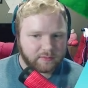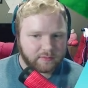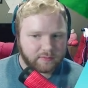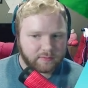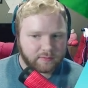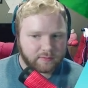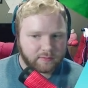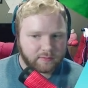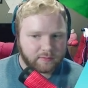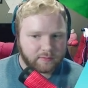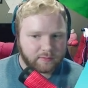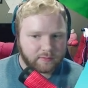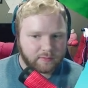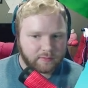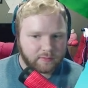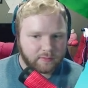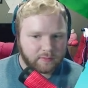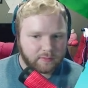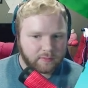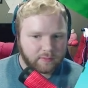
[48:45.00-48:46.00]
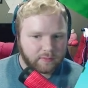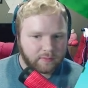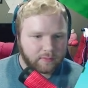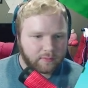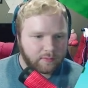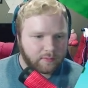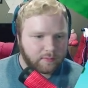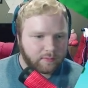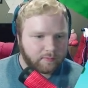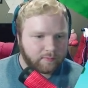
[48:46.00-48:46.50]

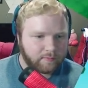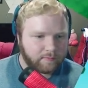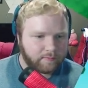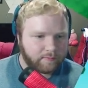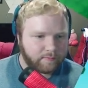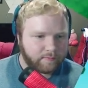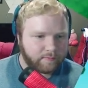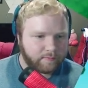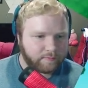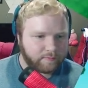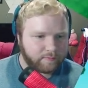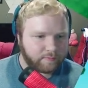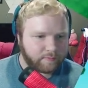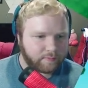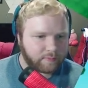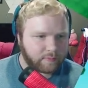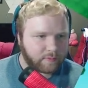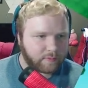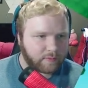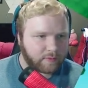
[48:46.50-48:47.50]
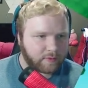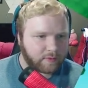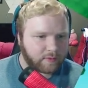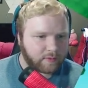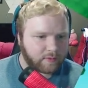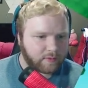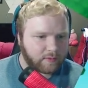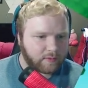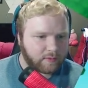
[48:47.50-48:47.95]
No one is speaking in this clip.